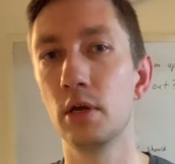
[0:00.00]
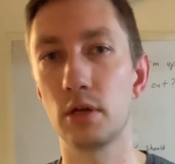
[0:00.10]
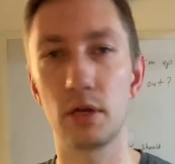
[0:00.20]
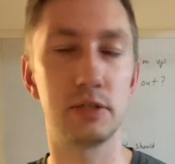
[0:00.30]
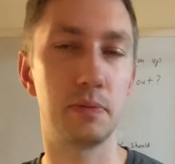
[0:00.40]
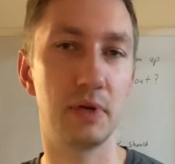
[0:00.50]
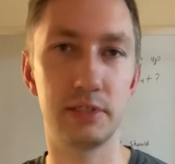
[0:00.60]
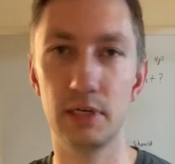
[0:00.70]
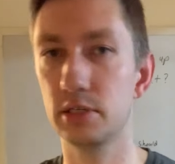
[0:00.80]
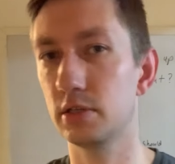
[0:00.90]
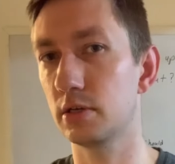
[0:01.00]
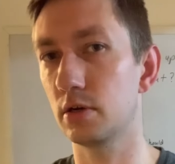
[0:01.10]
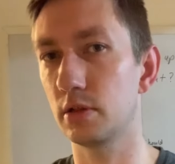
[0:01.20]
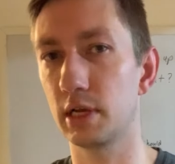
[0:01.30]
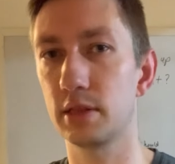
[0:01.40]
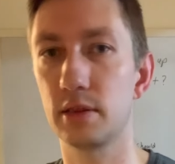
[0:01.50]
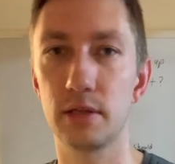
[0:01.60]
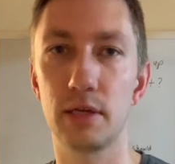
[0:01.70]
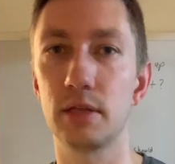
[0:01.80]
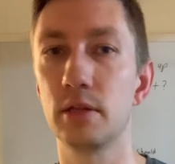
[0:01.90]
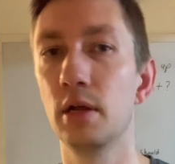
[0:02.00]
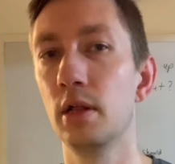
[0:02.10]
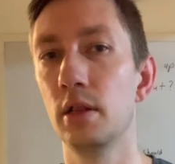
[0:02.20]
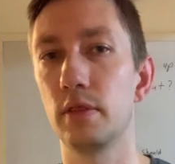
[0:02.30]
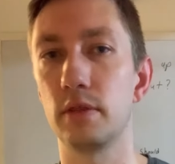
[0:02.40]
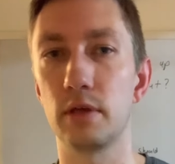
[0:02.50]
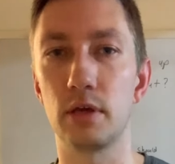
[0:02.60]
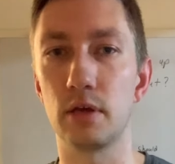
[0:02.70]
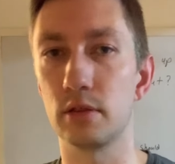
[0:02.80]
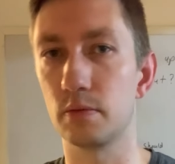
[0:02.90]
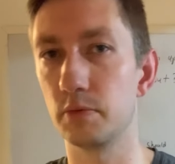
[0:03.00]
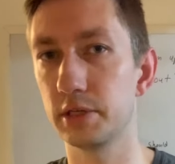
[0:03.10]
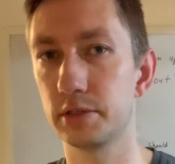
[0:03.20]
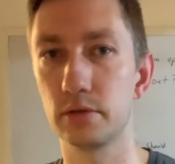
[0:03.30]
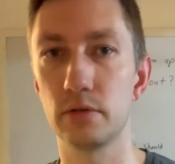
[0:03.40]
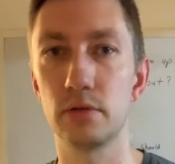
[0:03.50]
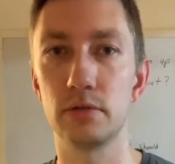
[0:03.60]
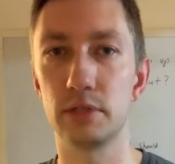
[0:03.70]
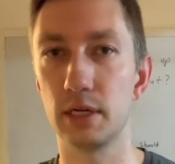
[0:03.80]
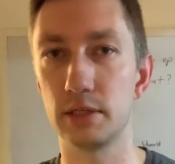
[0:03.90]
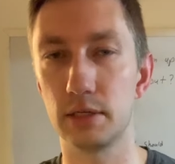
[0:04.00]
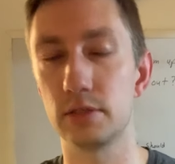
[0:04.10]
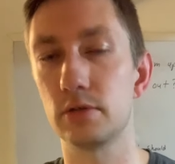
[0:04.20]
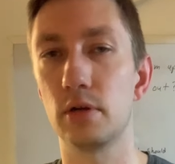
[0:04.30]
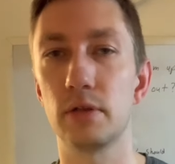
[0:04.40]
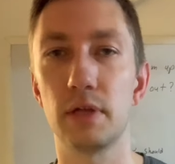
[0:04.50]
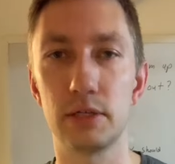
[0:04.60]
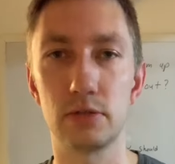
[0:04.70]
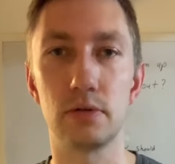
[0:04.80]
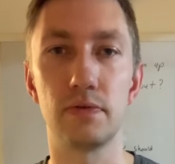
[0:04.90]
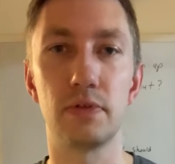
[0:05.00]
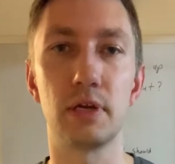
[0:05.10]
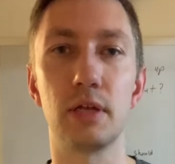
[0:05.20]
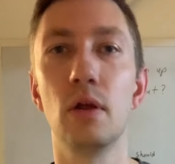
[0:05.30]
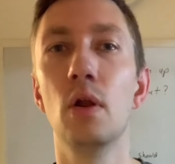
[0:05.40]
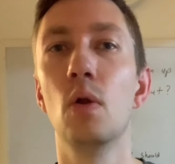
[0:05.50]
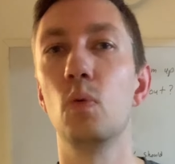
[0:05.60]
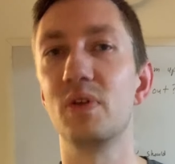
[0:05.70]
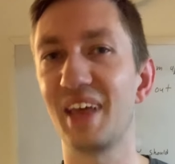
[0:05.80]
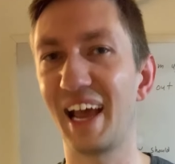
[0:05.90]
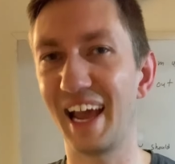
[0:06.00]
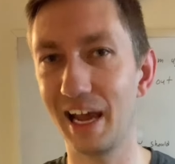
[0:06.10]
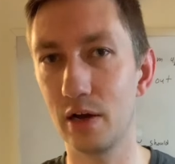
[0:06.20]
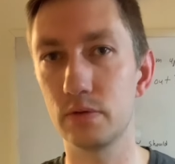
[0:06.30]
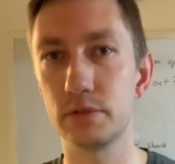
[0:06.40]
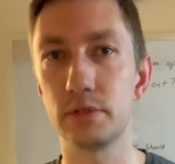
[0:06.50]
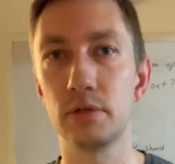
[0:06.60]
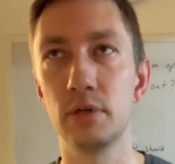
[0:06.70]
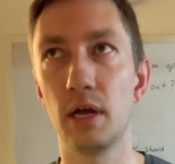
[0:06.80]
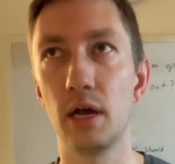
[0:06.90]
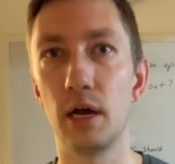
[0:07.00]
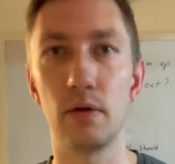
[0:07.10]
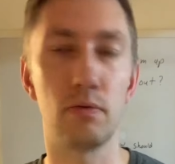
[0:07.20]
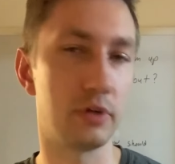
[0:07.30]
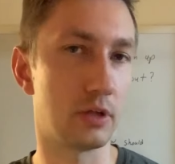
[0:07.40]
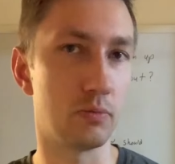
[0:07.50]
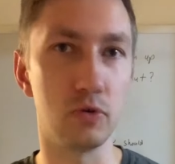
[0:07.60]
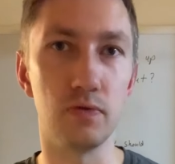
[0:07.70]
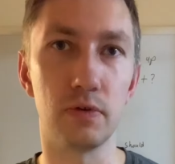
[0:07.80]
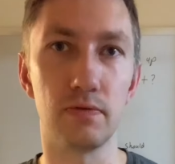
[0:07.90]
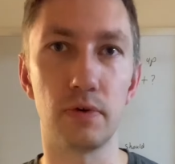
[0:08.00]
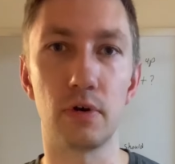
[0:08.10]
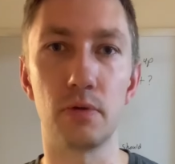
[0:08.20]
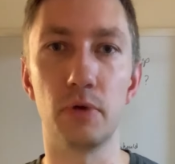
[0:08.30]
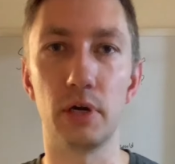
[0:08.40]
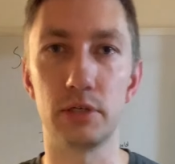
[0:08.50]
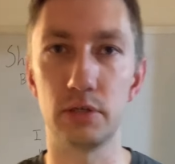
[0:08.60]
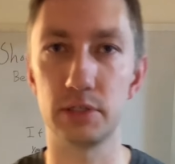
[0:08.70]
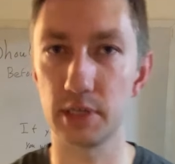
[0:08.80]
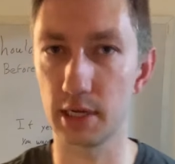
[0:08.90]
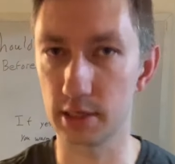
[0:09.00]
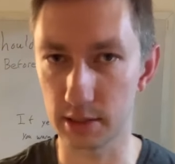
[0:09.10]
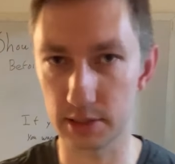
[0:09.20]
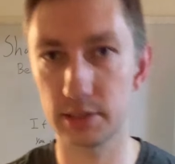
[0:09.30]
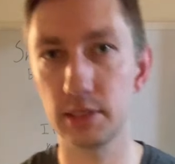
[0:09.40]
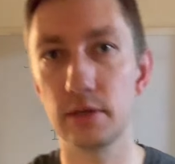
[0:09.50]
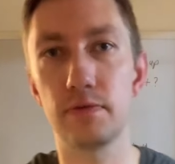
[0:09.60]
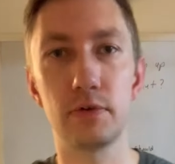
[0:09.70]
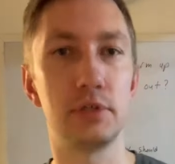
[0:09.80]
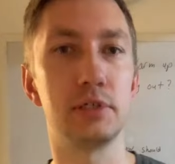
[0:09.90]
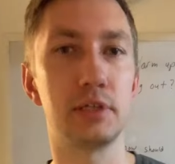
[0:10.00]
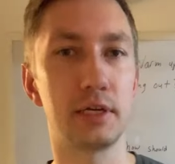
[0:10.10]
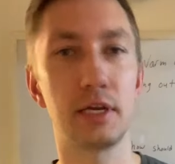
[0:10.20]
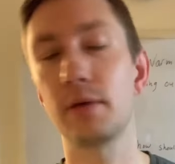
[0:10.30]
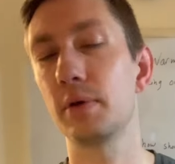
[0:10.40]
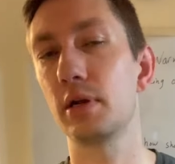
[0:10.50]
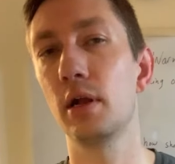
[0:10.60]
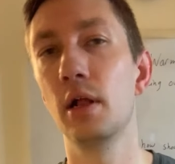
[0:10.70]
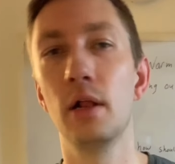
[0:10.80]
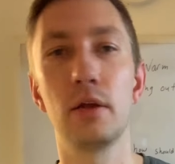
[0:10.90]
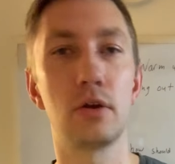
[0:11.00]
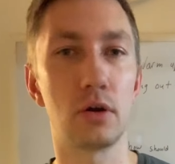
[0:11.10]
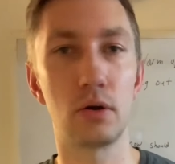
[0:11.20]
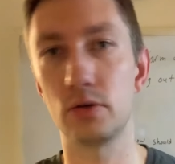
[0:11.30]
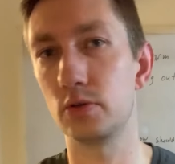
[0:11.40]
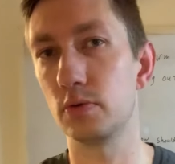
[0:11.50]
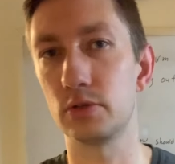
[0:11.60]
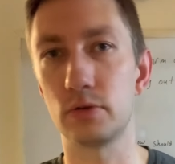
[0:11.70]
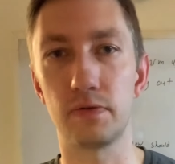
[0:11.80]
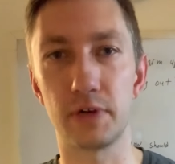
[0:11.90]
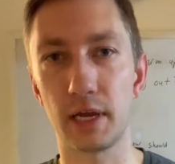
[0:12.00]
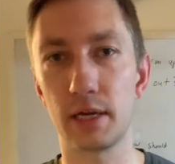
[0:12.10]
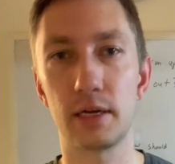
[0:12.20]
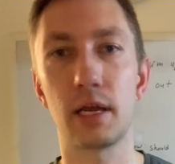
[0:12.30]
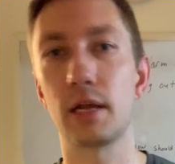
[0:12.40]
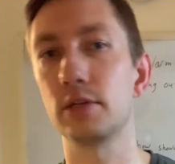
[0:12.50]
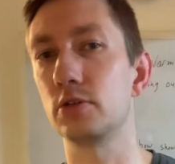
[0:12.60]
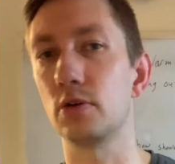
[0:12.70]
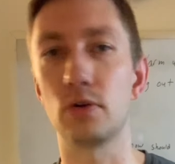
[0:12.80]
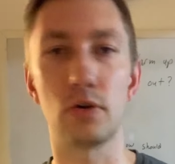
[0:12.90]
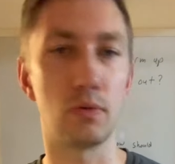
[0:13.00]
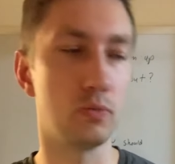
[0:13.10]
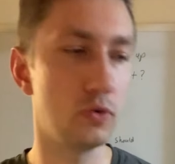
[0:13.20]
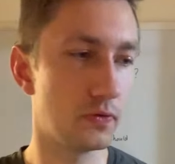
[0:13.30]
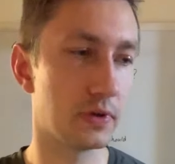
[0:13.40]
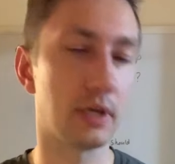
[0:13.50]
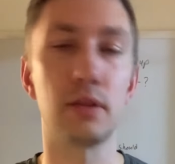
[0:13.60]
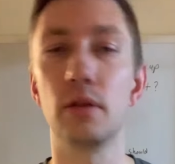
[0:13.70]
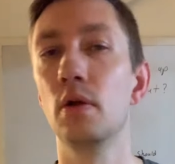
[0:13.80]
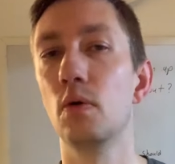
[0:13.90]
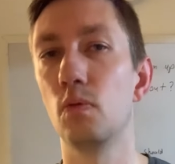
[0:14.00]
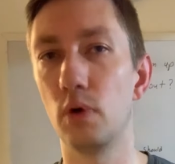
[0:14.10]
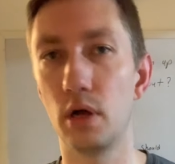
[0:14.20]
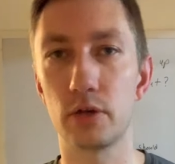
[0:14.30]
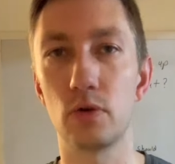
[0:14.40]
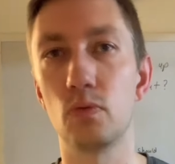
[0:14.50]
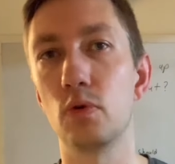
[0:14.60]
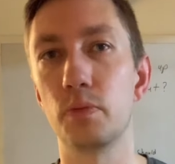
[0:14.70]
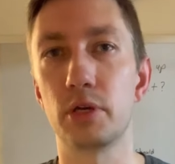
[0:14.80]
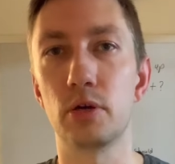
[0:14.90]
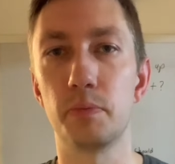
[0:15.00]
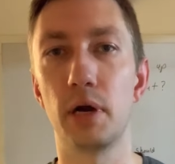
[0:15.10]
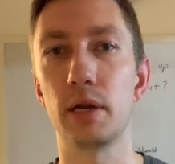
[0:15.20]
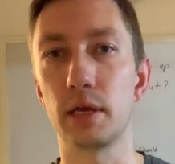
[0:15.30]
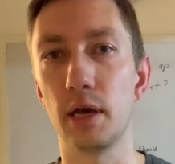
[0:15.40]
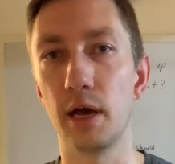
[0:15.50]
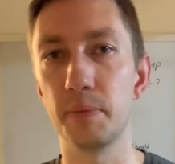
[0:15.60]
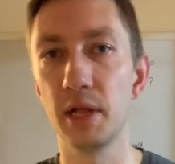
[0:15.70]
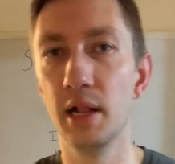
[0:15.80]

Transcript: It's essentially you're lengthening the, the muscle, tendons, all that sort of thing without uh, really moving very much. You're standing still versus dynamic. You're doing sort of can-cans. You're, you're moving while you're warming your body up.